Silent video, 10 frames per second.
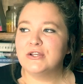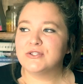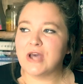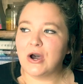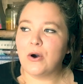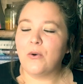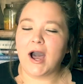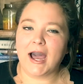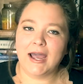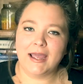So
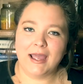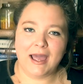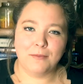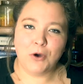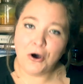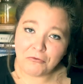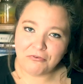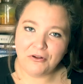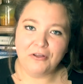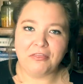I am
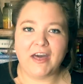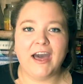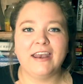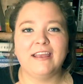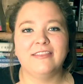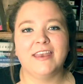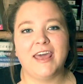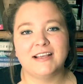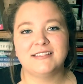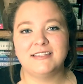hopeful that in the
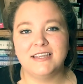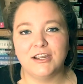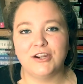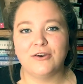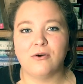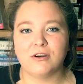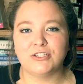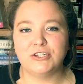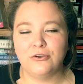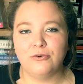next year or
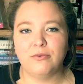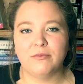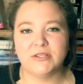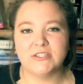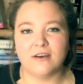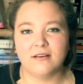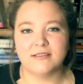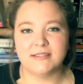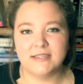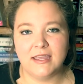two we will start
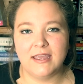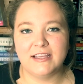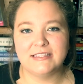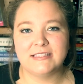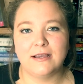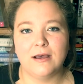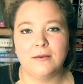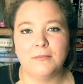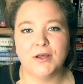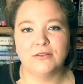seeing
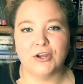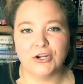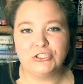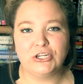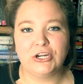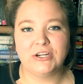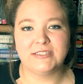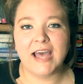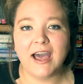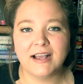some larger
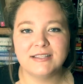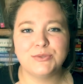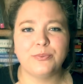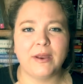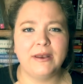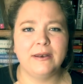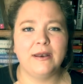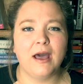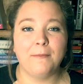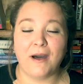texts
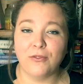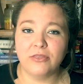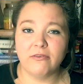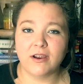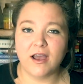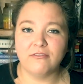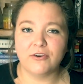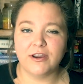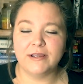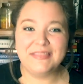written about the
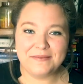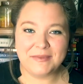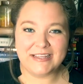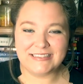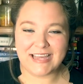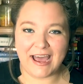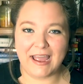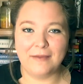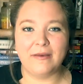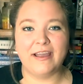recovery. In the
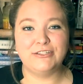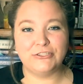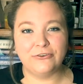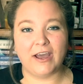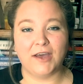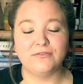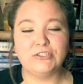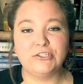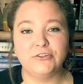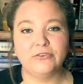meantime, I do have
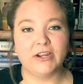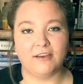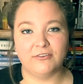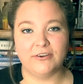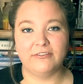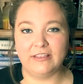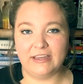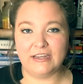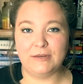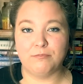two
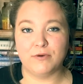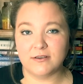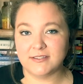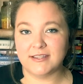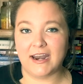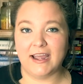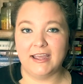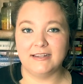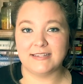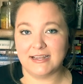recovery-related books that
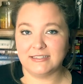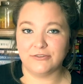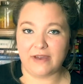I tend to